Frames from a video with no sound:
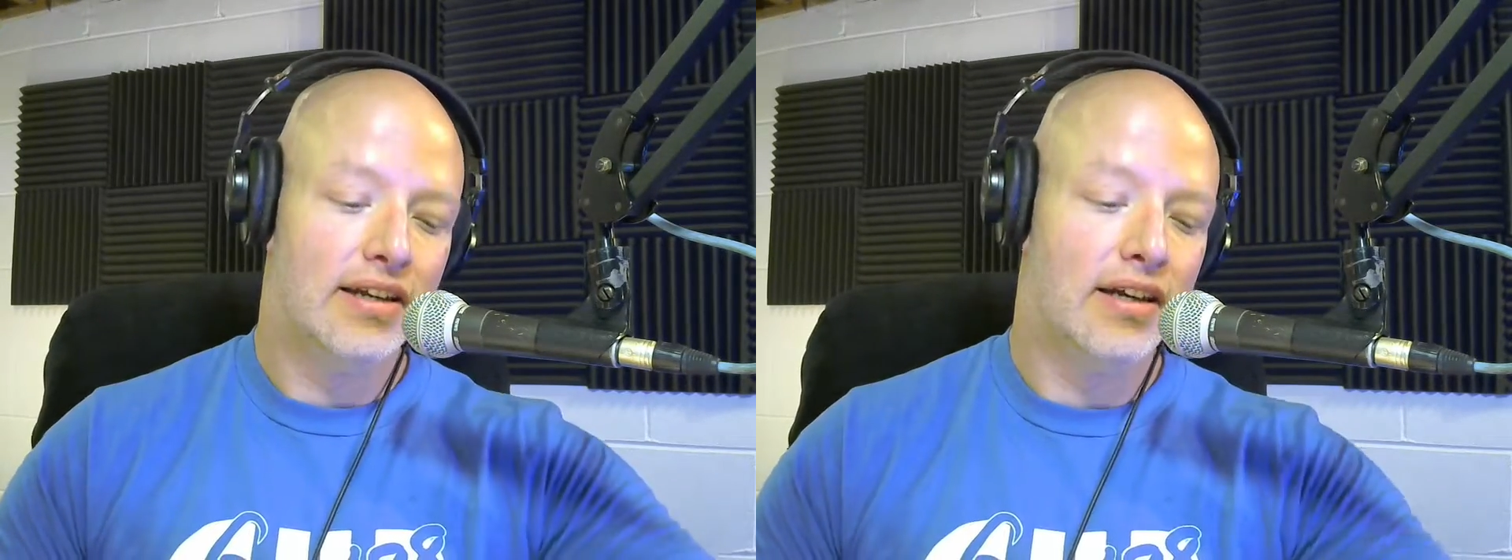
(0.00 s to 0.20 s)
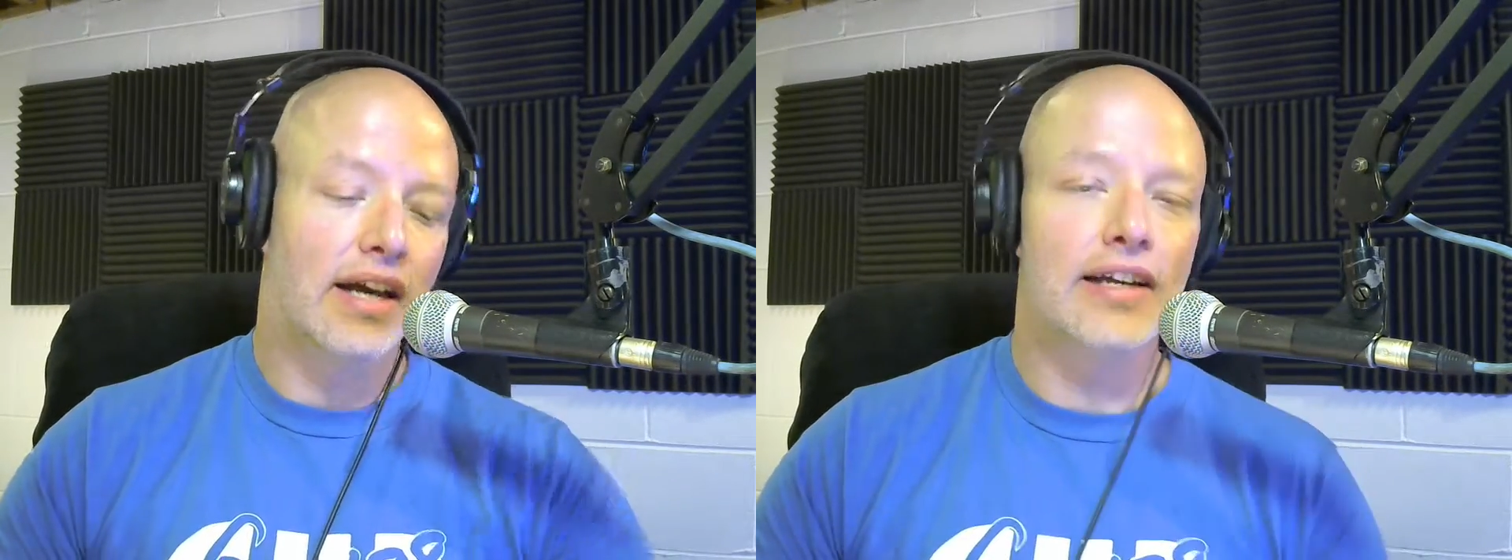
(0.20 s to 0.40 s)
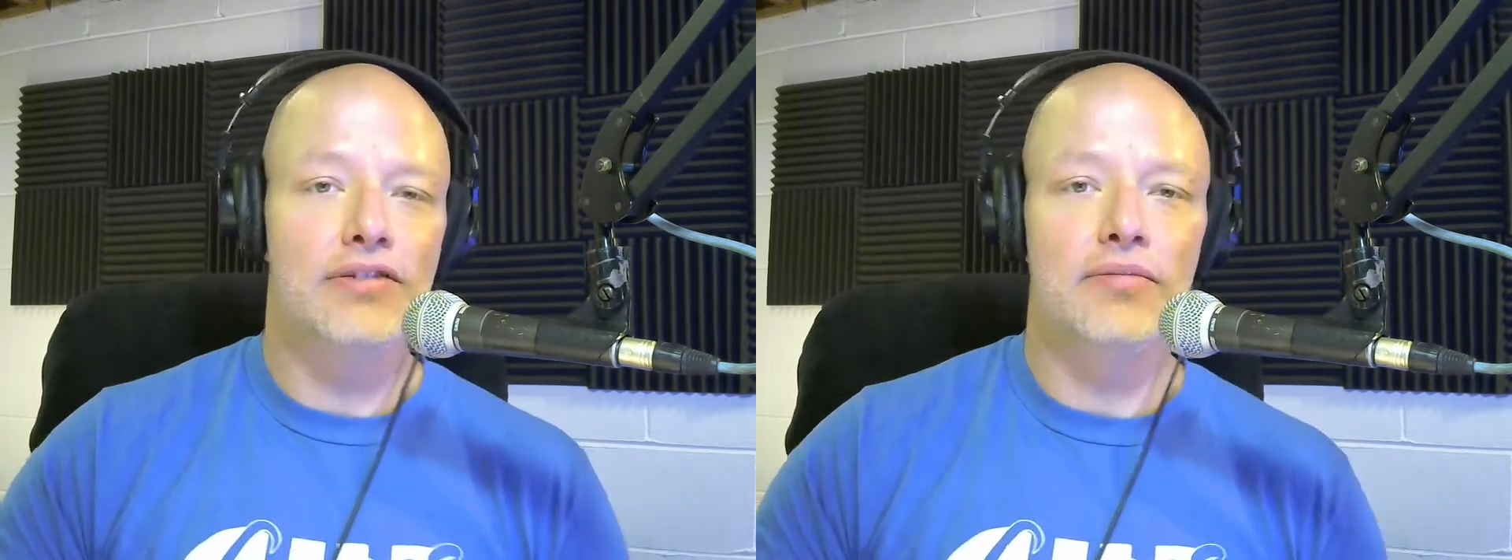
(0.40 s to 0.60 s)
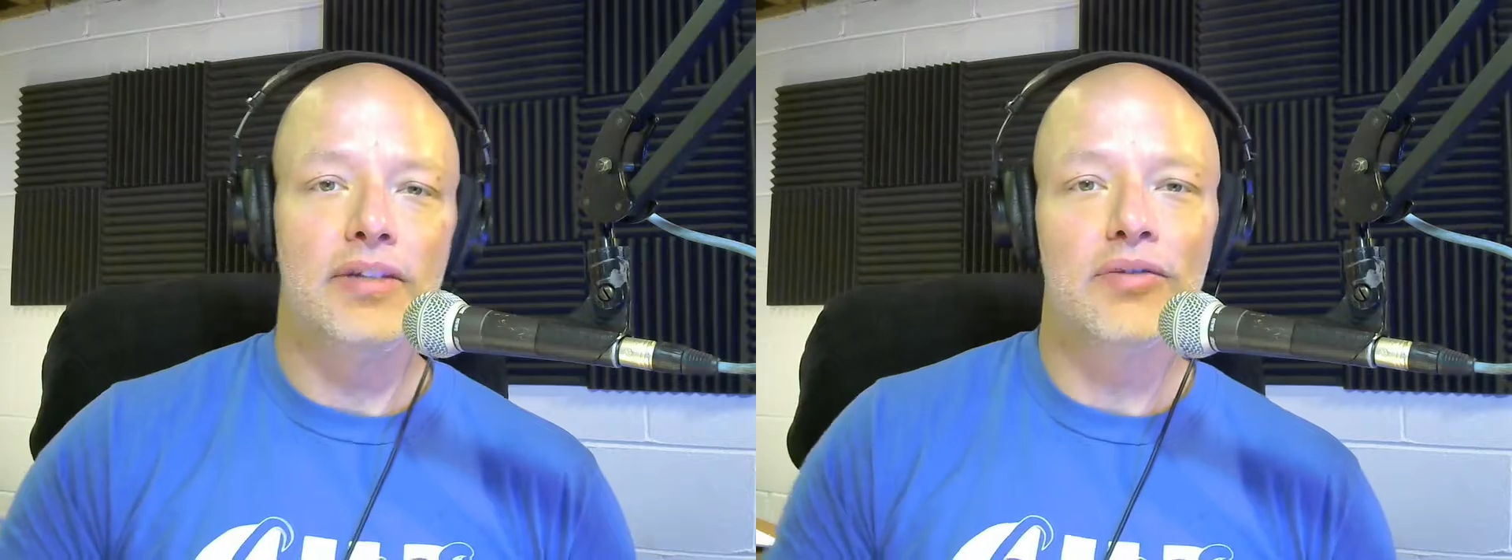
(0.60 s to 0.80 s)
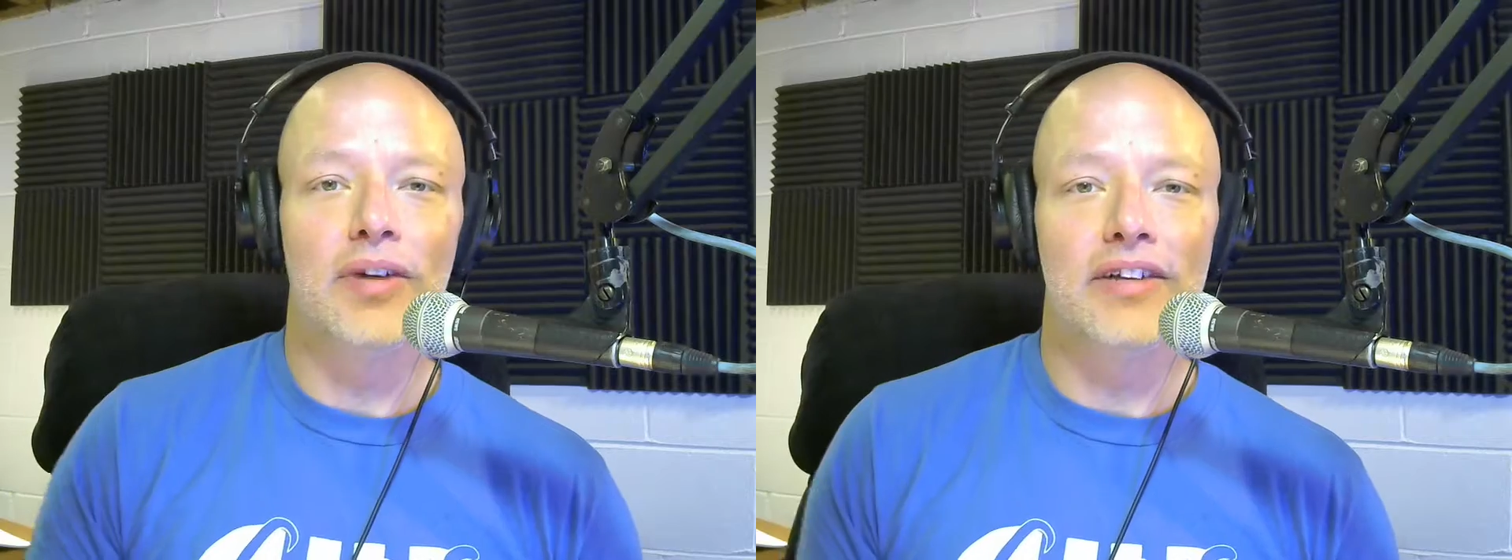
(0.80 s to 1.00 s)
I guess it would
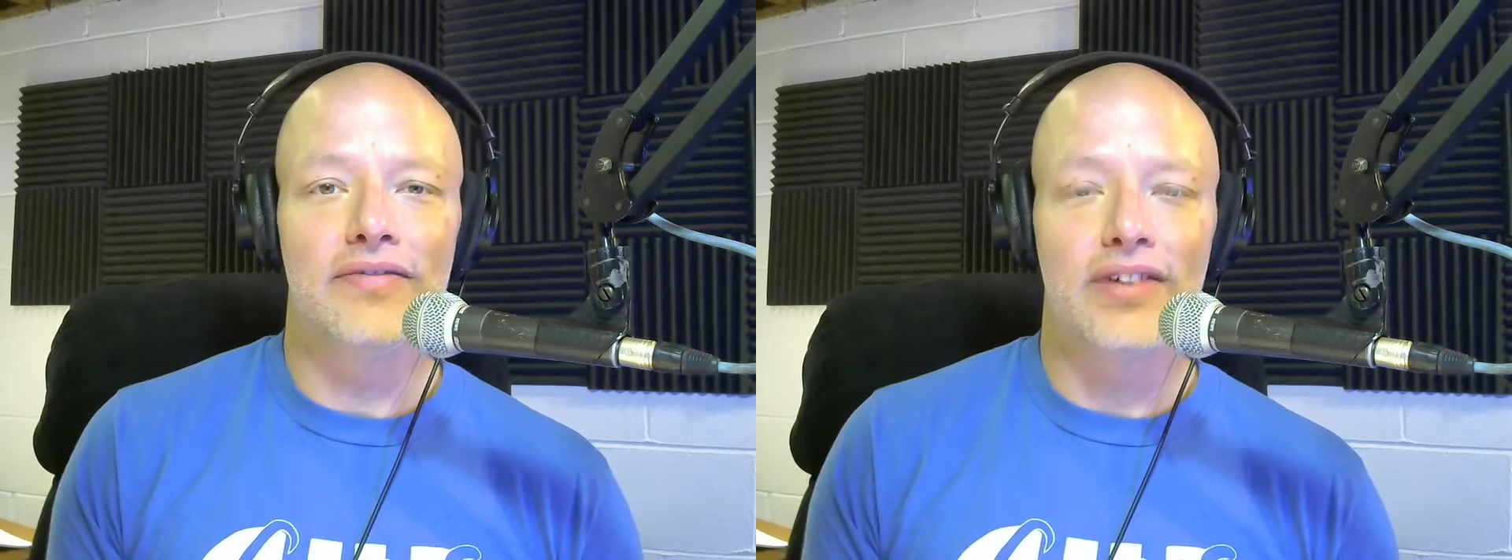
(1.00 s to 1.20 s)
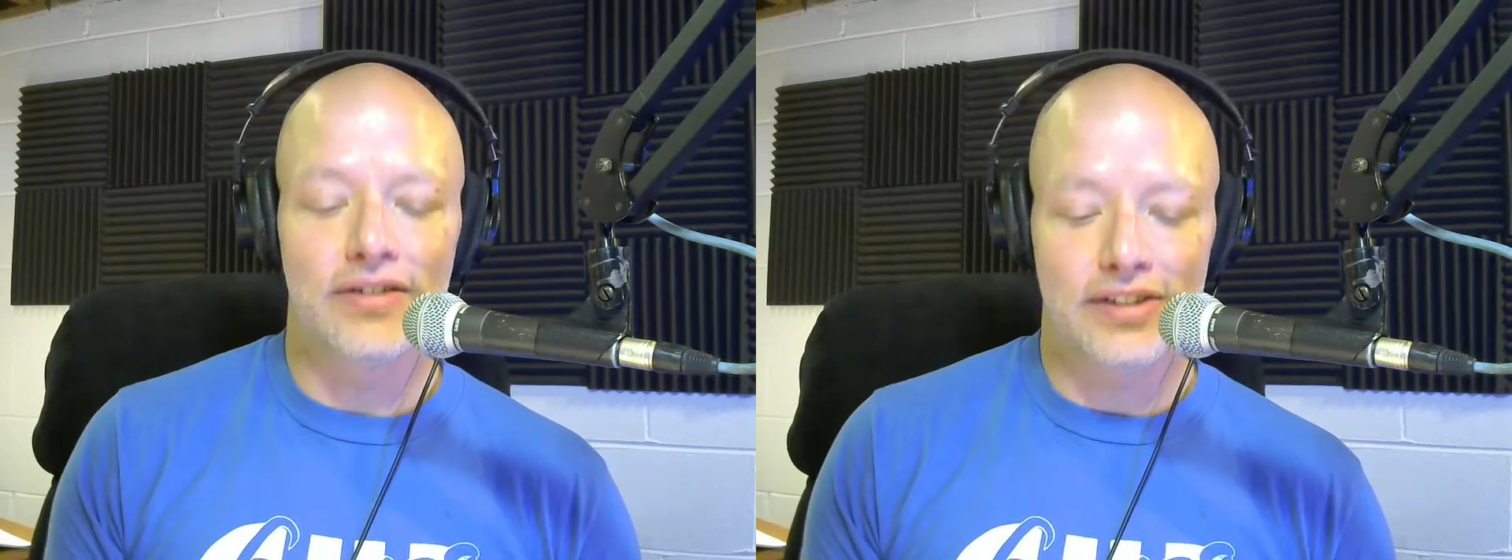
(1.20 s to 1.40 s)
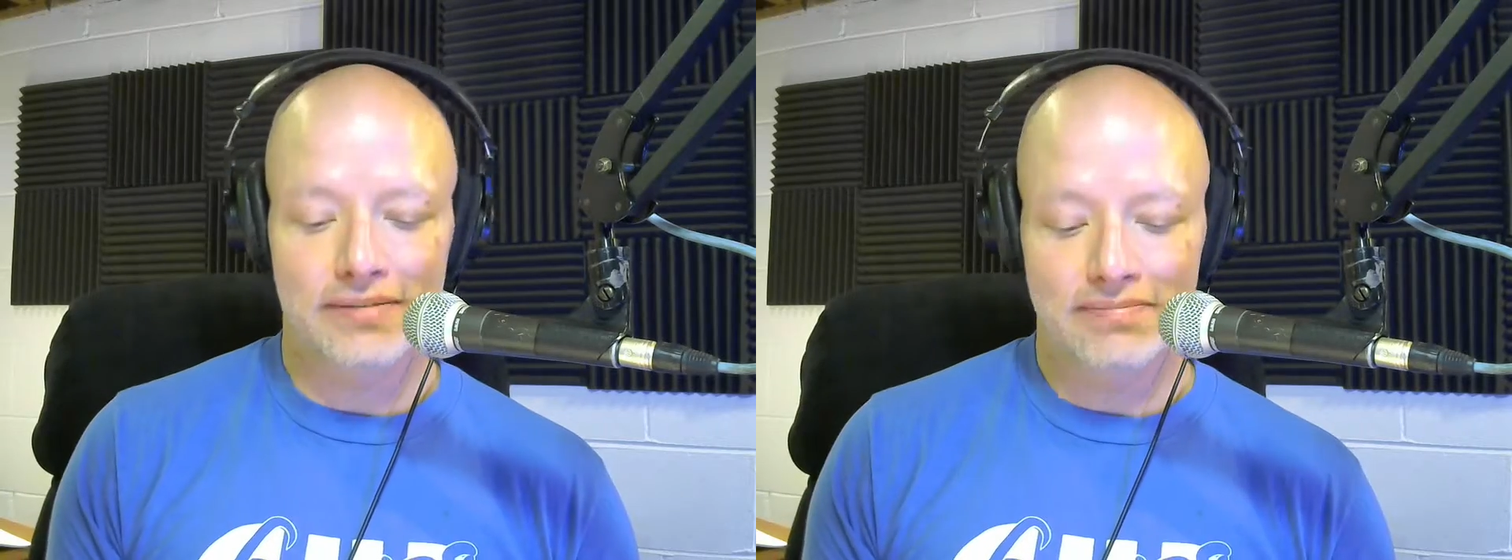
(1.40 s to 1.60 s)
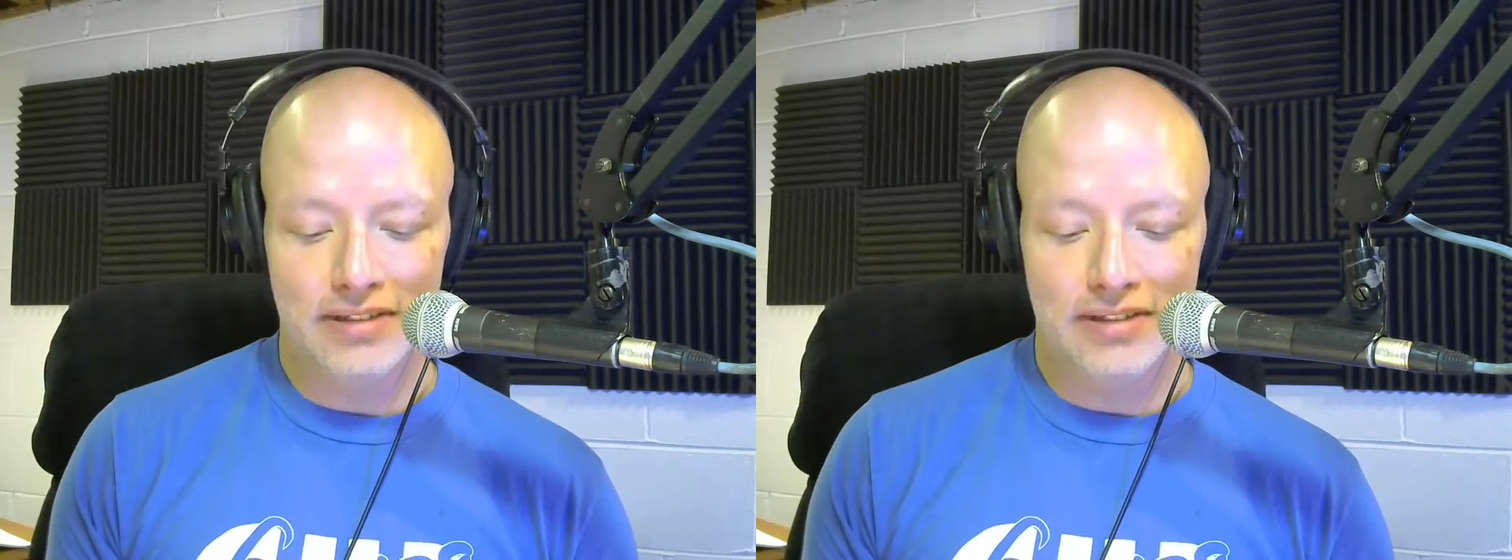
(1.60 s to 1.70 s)
be 21st.